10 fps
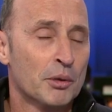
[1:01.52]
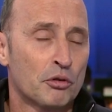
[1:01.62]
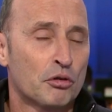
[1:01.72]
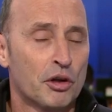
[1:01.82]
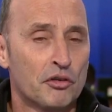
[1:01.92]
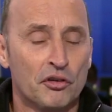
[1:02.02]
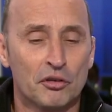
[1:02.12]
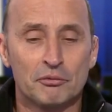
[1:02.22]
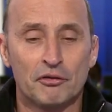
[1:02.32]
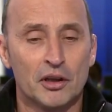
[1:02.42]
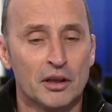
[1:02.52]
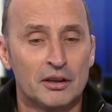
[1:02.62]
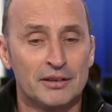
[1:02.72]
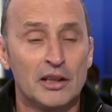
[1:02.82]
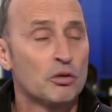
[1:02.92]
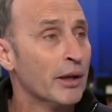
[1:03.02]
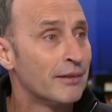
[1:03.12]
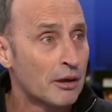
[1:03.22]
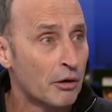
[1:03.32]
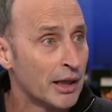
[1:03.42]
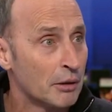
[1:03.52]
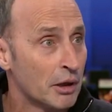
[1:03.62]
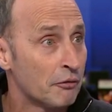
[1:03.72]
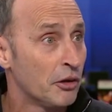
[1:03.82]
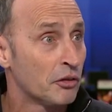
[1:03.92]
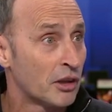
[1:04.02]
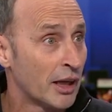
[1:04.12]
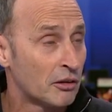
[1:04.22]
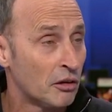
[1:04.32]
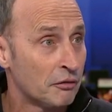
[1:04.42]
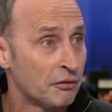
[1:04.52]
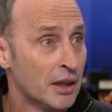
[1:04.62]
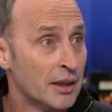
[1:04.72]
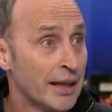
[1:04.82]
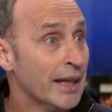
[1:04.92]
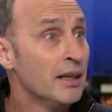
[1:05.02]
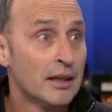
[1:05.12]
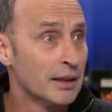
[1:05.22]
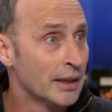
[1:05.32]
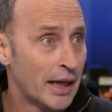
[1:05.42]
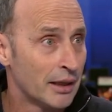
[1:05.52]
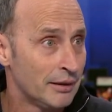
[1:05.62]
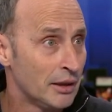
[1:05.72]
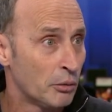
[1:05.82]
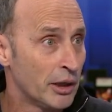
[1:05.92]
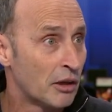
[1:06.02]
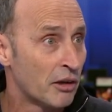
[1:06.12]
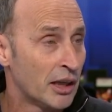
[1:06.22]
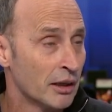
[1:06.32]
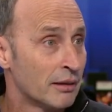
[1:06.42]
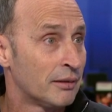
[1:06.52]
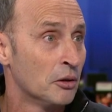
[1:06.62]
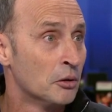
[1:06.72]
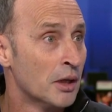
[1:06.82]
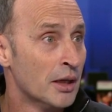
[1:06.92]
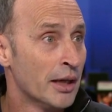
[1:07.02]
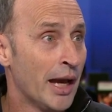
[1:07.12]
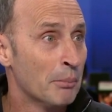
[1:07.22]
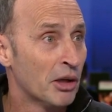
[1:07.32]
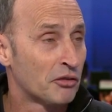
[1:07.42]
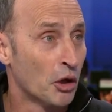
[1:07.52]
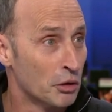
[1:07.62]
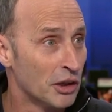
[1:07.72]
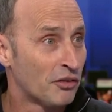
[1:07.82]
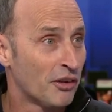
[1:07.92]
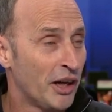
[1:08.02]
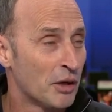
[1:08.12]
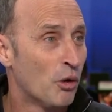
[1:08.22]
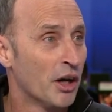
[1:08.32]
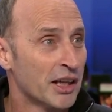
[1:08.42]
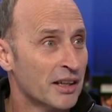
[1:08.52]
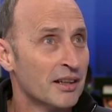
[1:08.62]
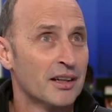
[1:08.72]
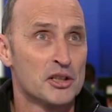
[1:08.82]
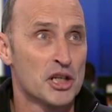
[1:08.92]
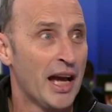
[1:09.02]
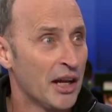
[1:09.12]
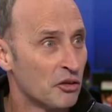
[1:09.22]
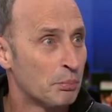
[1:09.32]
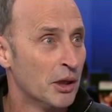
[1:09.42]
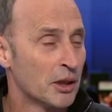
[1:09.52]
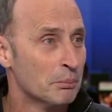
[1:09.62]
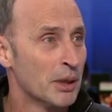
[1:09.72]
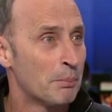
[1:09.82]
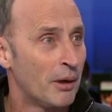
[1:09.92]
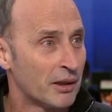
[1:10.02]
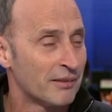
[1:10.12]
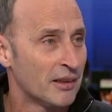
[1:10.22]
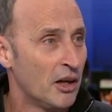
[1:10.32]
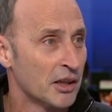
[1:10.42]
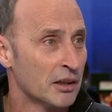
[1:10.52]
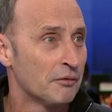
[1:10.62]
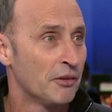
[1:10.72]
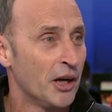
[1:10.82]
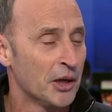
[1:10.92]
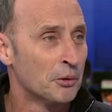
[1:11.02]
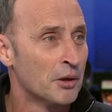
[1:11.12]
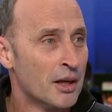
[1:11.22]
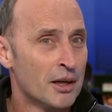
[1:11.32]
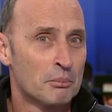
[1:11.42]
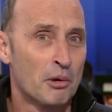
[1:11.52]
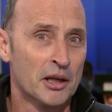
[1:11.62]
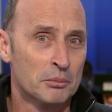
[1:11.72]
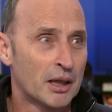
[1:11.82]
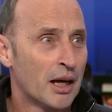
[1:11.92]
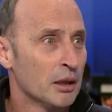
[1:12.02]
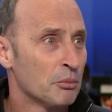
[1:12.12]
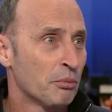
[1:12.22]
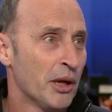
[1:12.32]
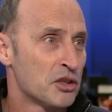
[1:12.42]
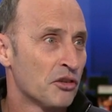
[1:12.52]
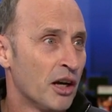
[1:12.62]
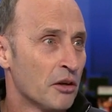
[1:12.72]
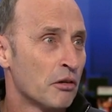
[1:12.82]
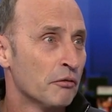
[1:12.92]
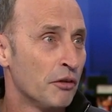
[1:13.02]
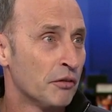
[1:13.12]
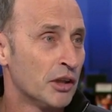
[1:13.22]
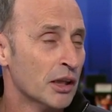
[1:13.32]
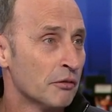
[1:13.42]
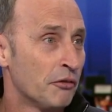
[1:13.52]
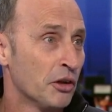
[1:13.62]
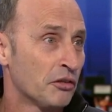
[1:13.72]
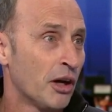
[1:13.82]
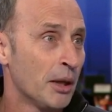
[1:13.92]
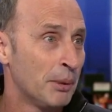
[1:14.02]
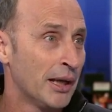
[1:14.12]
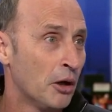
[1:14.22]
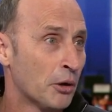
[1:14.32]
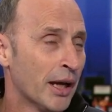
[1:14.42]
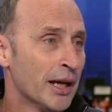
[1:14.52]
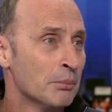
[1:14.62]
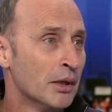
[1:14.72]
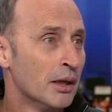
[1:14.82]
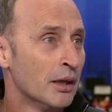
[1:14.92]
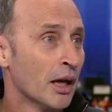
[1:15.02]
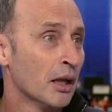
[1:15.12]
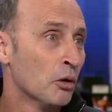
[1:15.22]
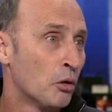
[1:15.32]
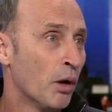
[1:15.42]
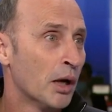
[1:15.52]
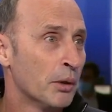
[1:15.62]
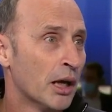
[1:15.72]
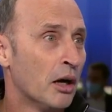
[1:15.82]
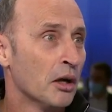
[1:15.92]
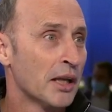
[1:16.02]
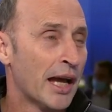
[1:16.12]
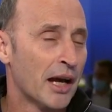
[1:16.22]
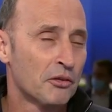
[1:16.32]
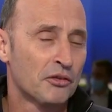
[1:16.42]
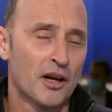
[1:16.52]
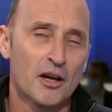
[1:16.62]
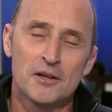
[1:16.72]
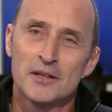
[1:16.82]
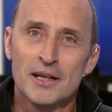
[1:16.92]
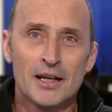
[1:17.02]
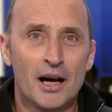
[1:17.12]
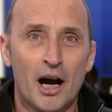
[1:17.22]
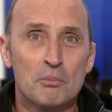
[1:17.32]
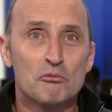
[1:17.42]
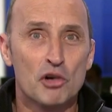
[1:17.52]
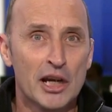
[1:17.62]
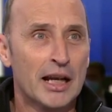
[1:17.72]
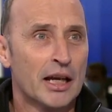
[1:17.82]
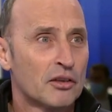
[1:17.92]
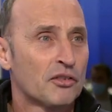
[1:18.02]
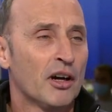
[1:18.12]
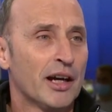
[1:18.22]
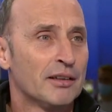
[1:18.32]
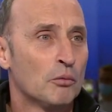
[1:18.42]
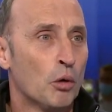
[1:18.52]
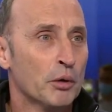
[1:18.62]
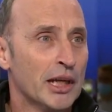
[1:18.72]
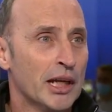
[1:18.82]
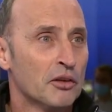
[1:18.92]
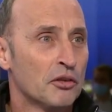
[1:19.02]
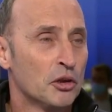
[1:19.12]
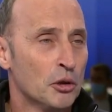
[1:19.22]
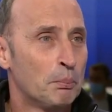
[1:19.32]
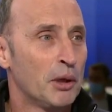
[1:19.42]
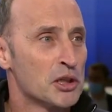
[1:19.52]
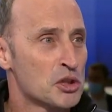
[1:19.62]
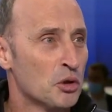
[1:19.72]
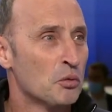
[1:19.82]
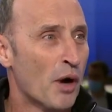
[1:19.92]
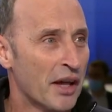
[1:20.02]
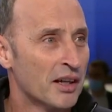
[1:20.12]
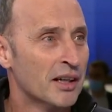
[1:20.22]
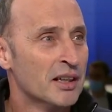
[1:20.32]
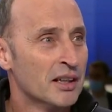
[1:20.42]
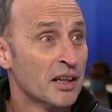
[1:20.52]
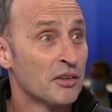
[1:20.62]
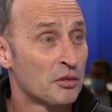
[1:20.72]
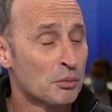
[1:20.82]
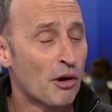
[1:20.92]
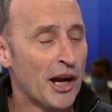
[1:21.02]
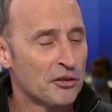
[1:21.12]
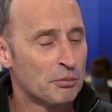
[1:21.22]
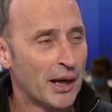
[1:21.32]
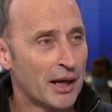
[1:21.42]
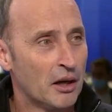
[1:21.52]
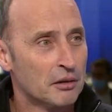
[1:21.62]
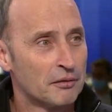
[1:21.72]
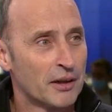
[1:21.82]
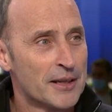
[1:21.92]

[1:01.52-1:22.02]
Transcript: There was criticism for T20 cricket when it first kicked off. India didn't get T20 cricket until MS Dhoni's side won in Johannesburg and beat Pakistan in the final. Brendan McCullum smashes 150 in the first IPL game, and look where we are now. So I'm really excited. What we need is a good pitch, good weather, and some crowds back, hopefully.